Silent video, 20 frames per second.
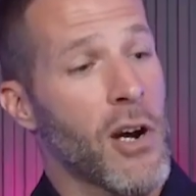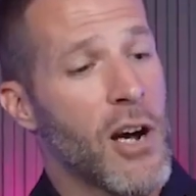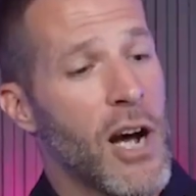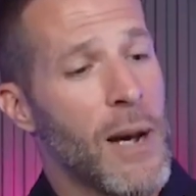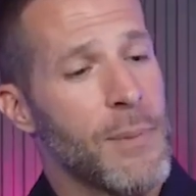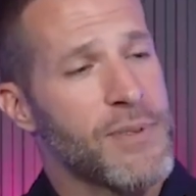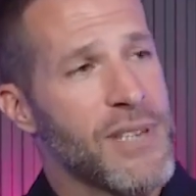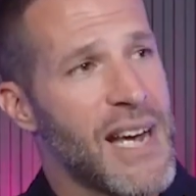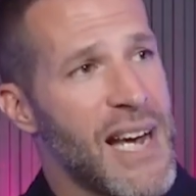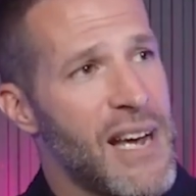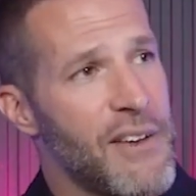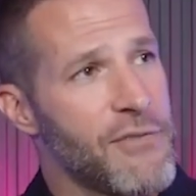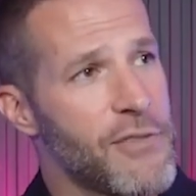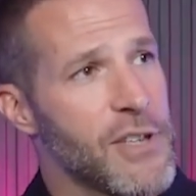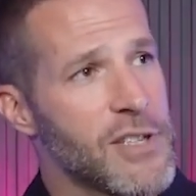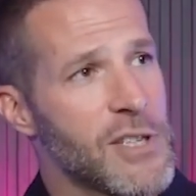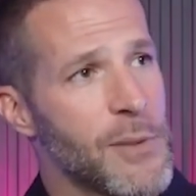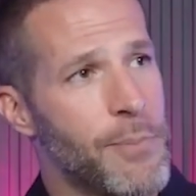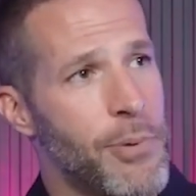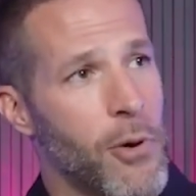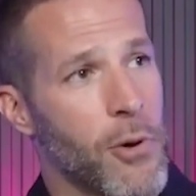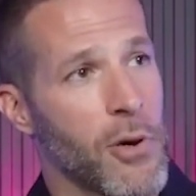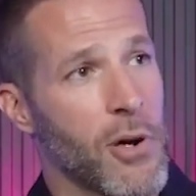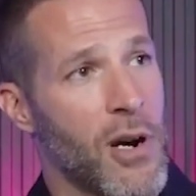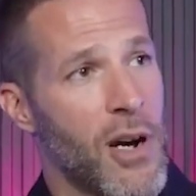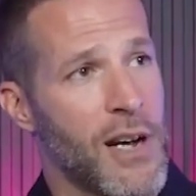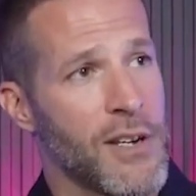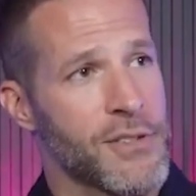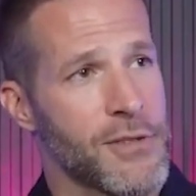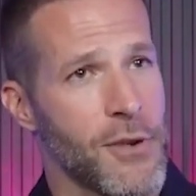cops have the support
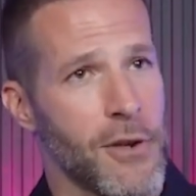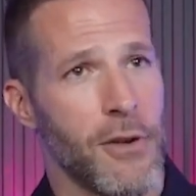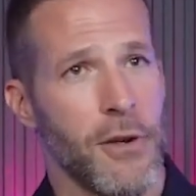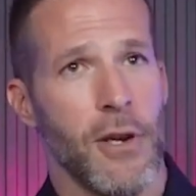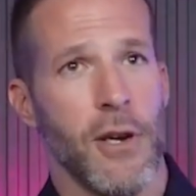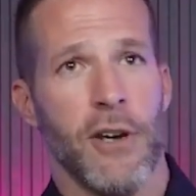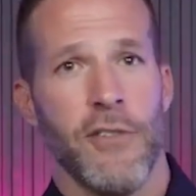also,